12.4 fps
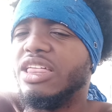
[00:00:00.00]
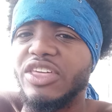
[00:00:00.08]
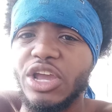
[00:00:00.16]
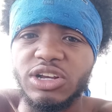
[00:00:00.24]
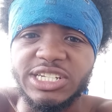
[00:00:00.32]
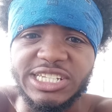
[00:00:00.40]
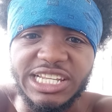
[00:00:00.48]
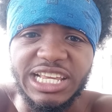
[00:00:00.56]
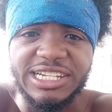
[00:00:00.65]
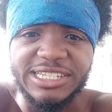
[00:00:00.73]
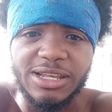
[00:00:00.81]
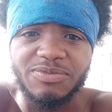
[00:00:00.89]
they are
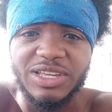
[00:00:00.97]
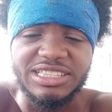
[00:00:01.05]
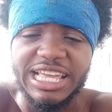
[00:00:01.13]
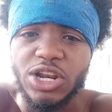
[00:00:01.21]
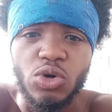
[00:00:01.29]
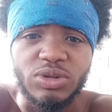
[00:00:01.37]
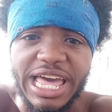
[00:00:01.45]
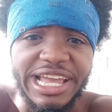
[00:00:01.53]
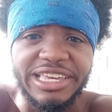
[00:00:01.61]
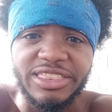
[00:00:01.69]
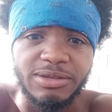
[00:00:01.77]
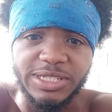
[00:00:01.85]
seeing something they don't
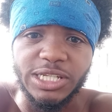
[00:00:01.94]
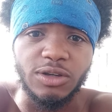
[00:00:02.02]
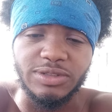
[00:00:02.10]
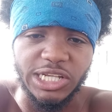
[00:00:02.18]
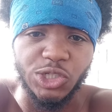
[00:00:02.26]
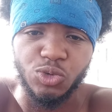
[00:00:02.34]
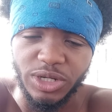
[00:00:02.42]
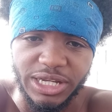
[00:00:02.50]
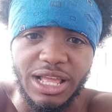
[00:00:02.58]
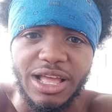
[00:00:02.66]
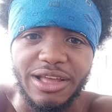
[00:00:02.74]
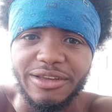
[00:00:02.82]
like in themselves. I swear to
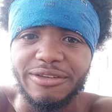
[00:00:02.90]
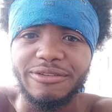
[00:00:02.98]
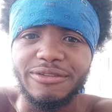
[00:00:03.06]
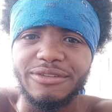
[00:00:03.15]
God.